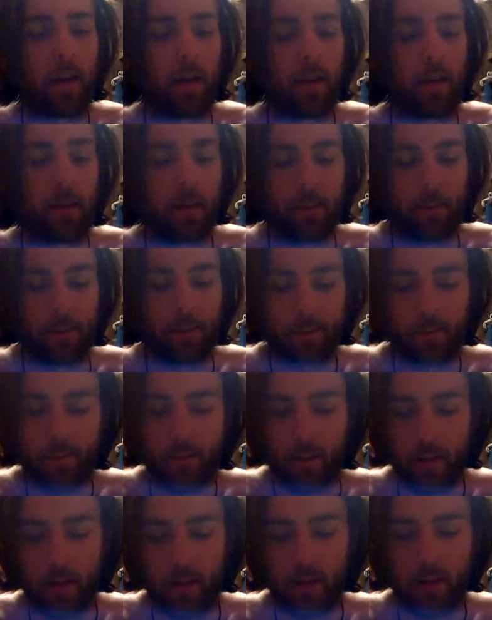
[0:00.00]
and
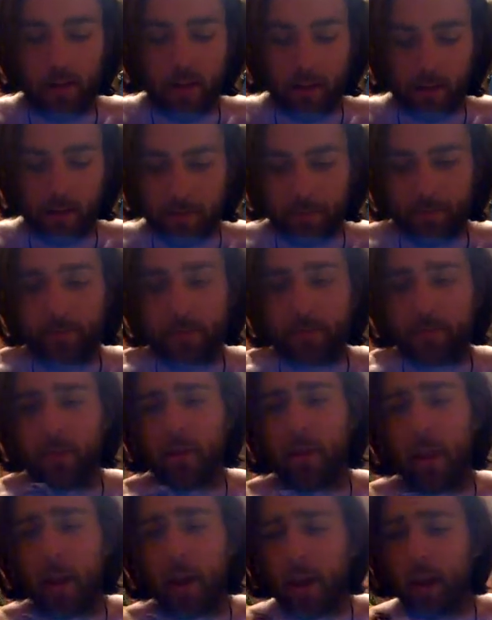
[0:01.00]
that
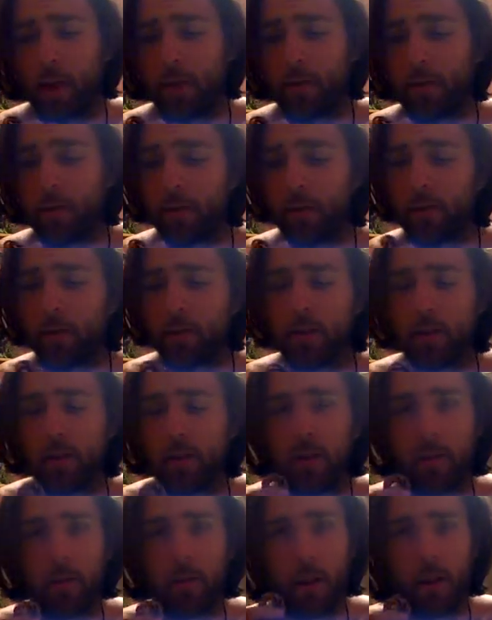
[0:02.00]
I feel
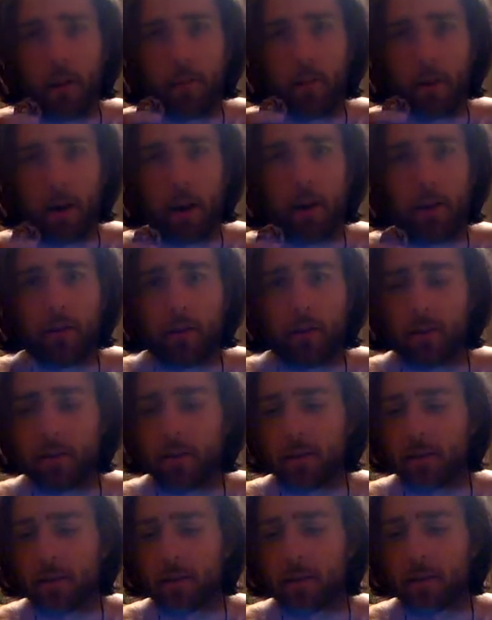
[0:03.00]
a lot of pride for
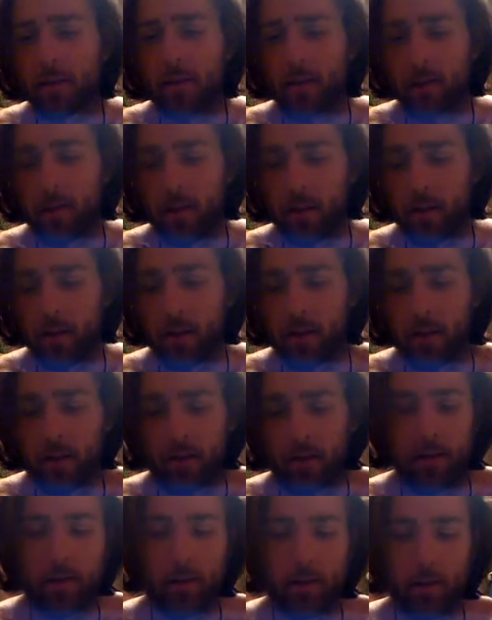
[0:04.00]
this
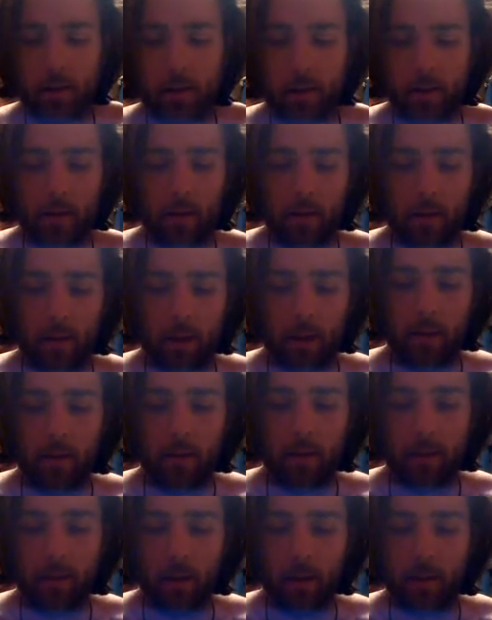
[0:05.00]
and the
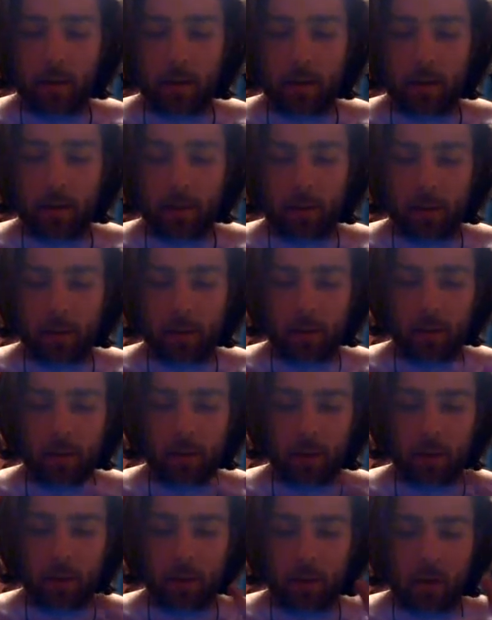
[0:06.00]
love that went
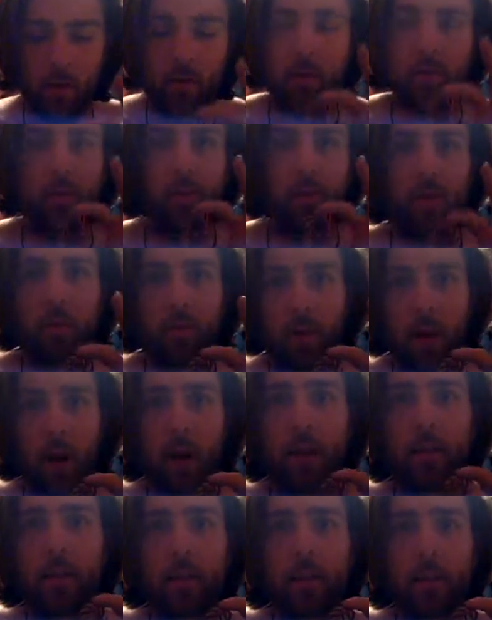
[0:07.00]
into this whole
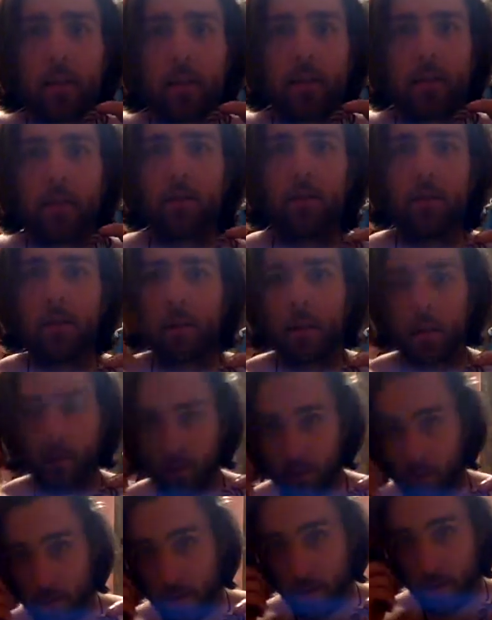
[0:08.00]
process
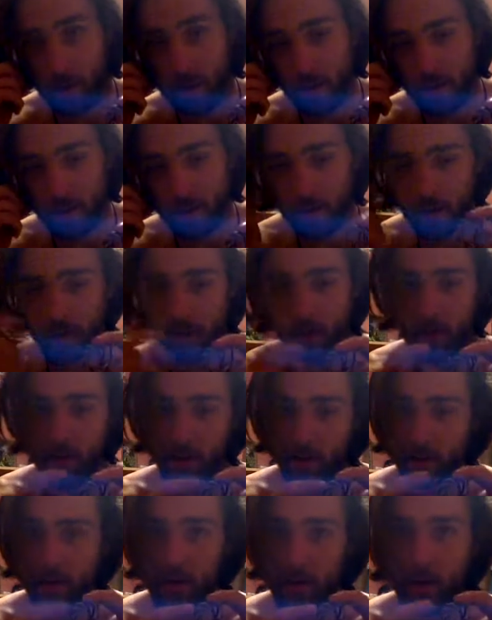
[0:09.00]
from here
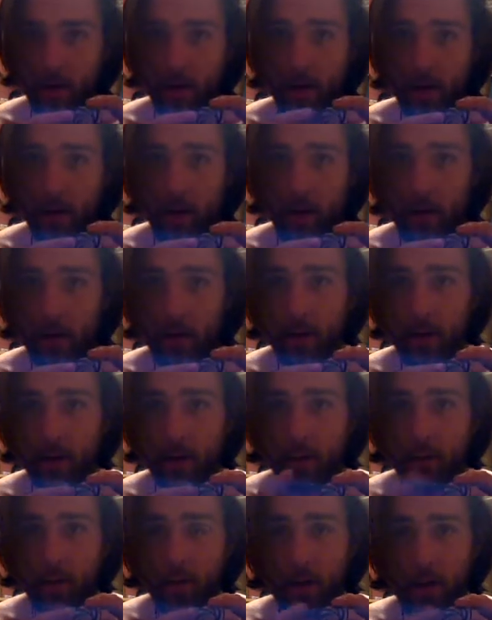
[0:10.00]
to here,
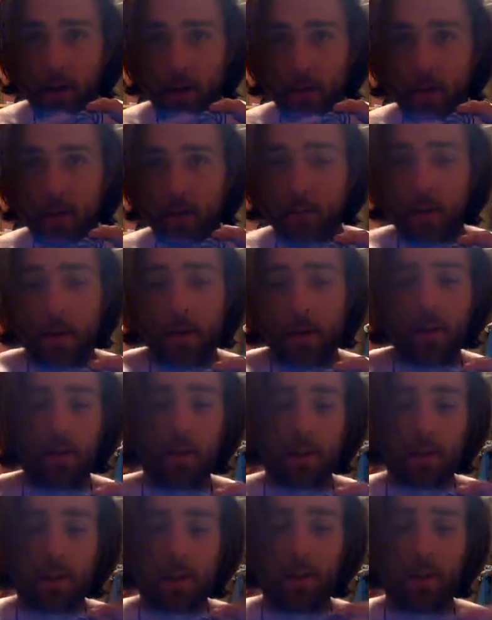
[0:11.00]
the process of
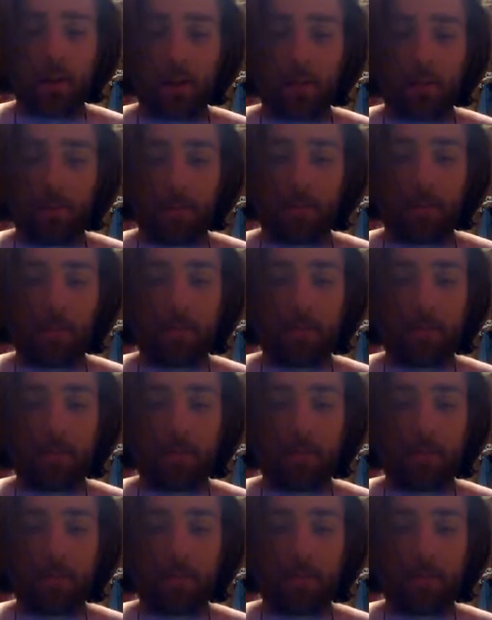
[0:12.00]
manifestation.